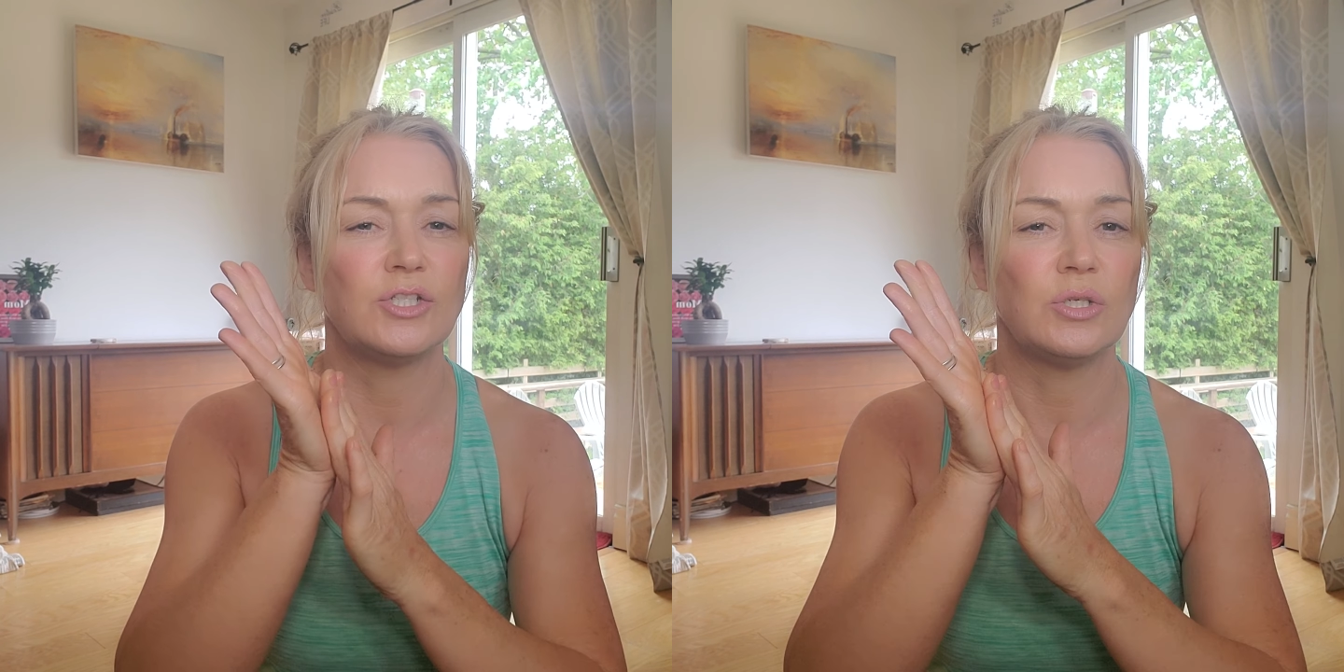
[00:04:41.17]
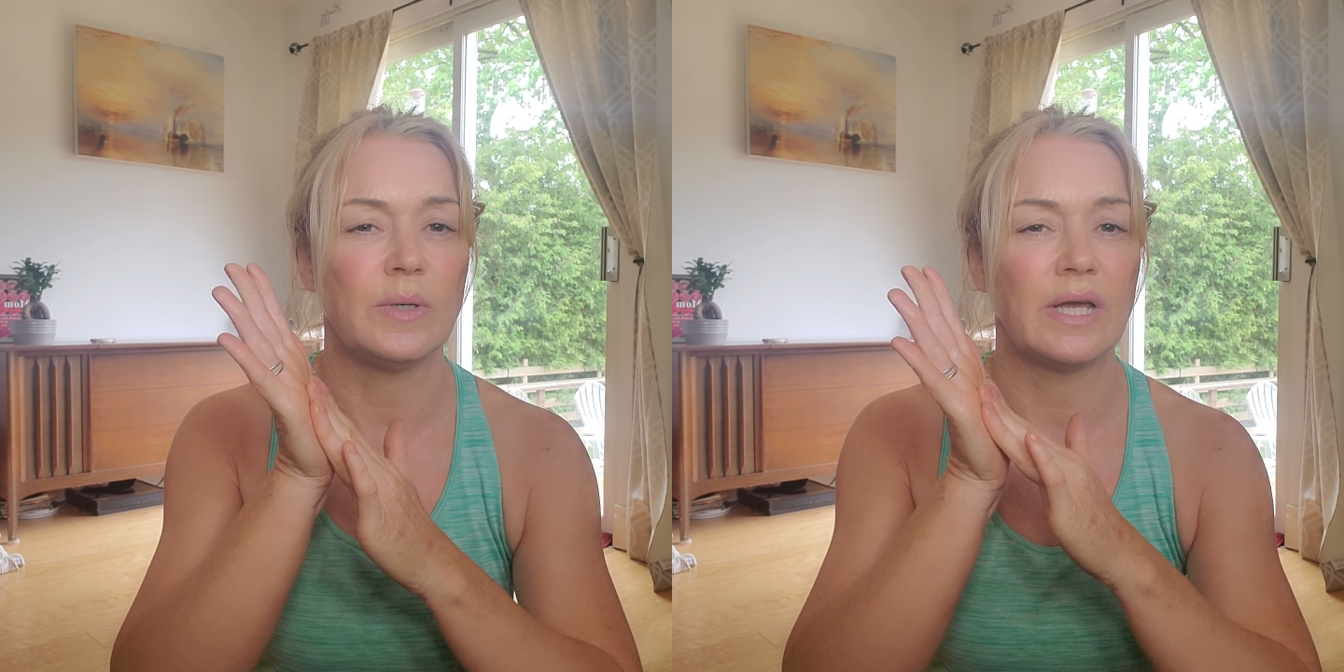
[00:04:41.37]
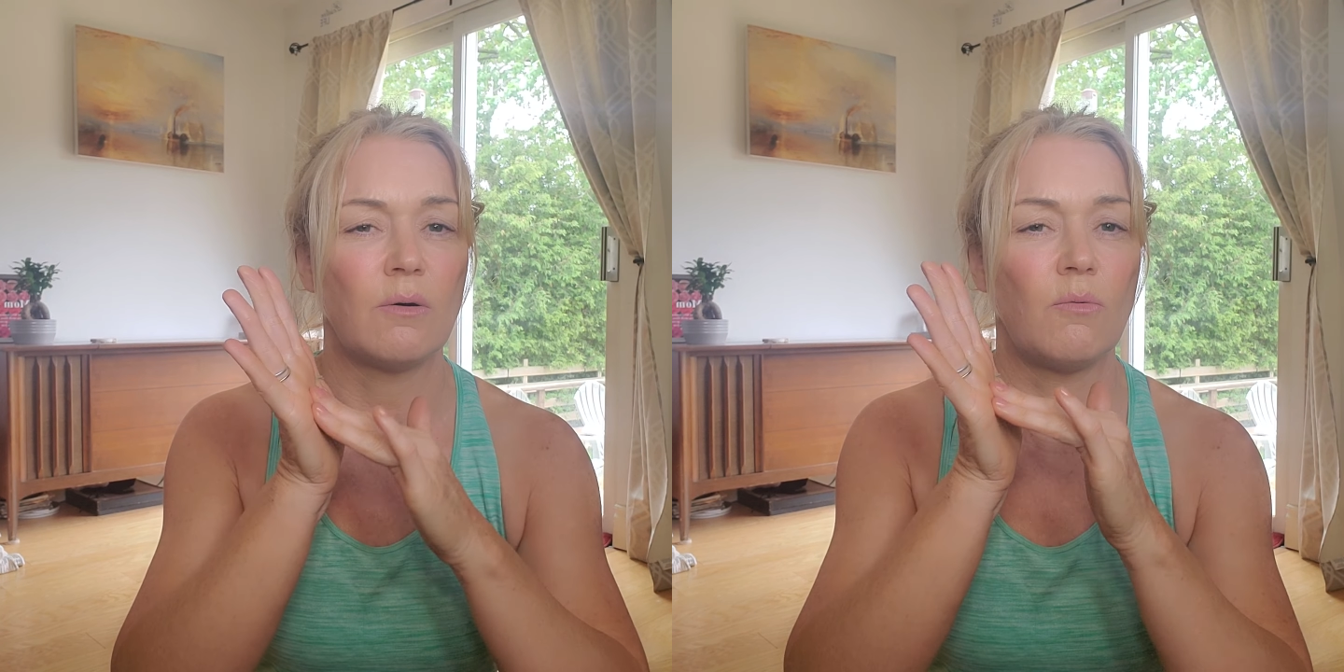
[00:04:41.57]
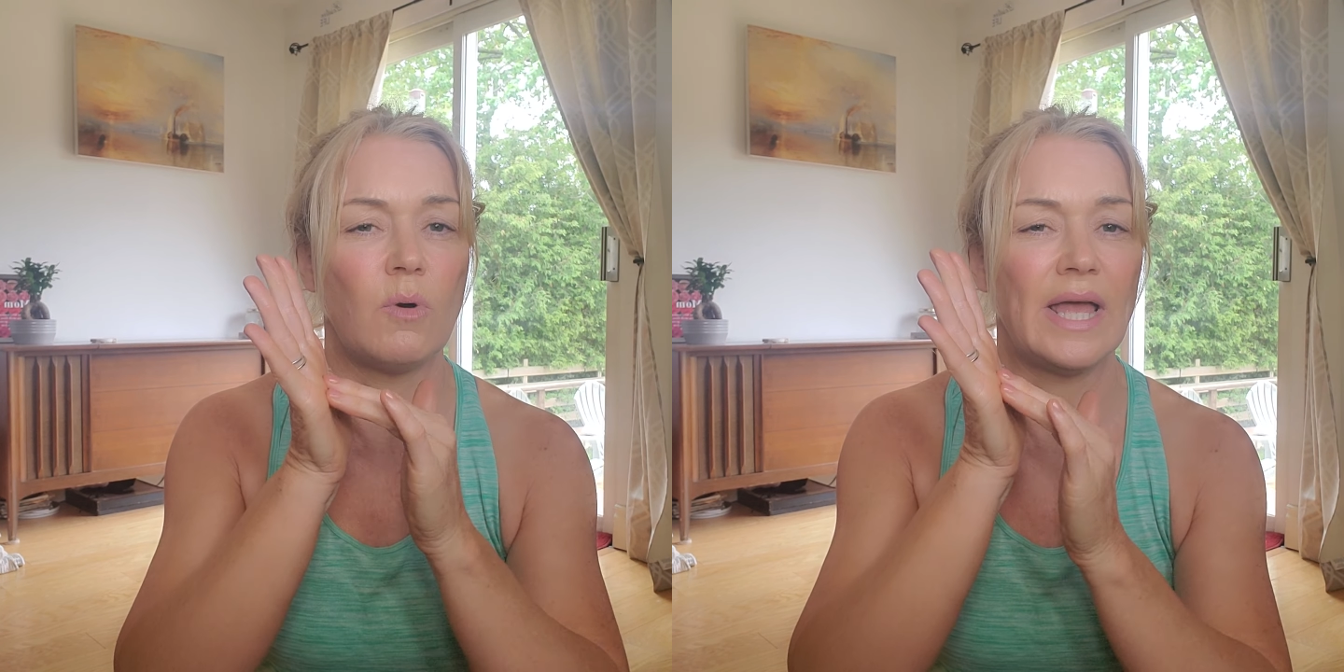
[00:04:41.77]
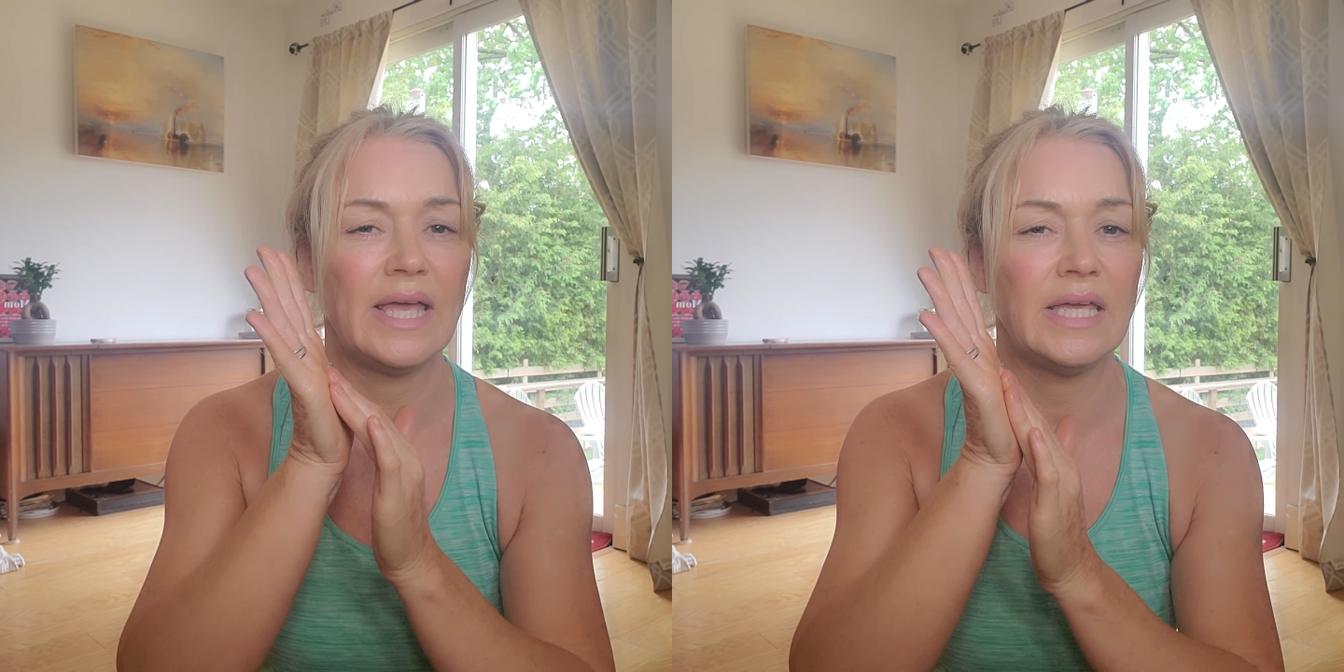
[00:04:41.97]
doing a
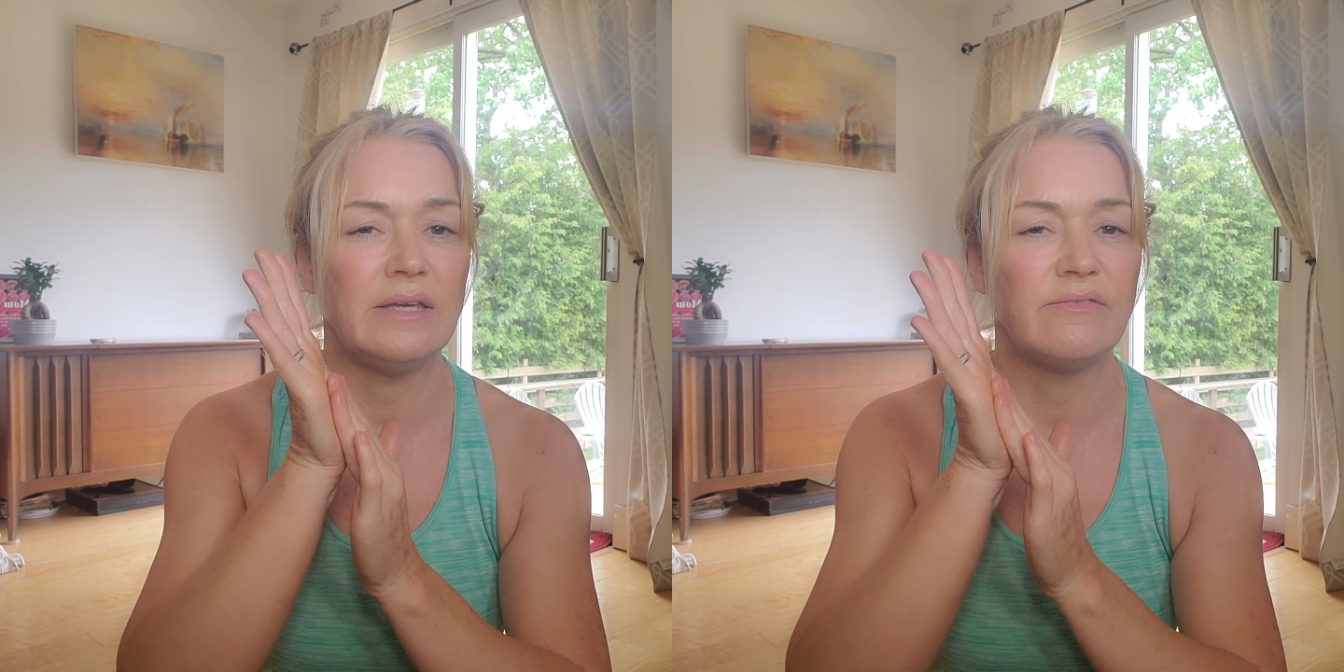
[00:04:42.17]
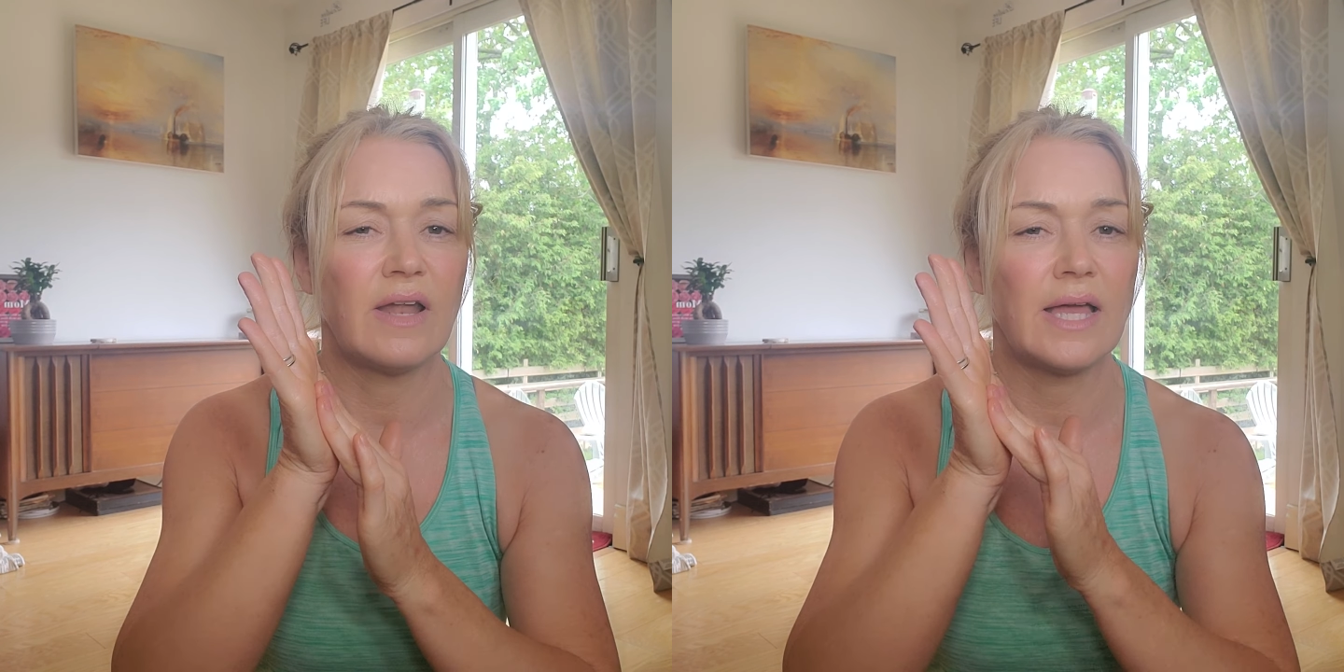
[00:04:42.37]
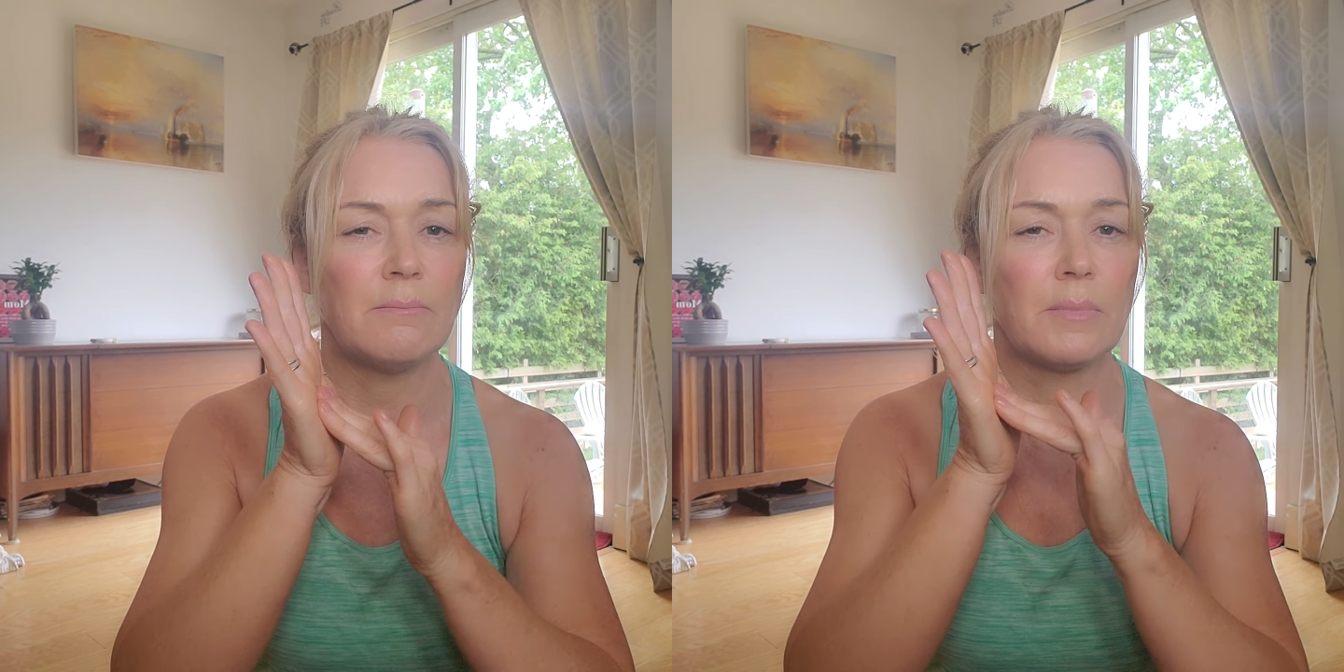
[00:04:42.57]
wave-like